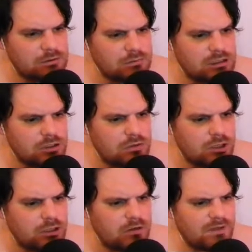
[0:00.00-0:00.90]
Can you
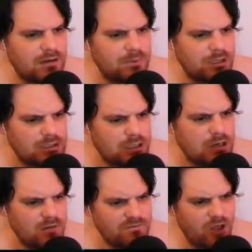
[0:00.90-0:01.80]
turn it off now, please?
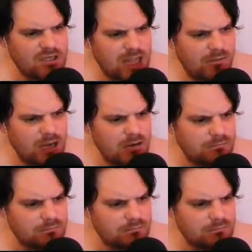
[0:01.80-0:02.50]
A lot of flies down here.